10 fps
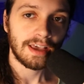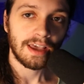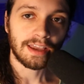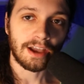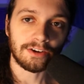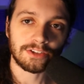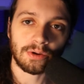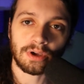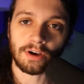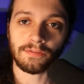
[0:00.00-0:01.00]
counters
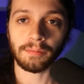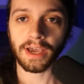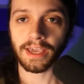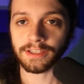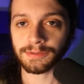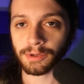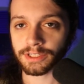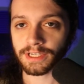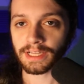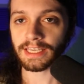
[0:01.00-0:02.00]
going on for my hunts
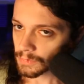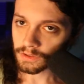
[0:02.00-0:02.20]
personally.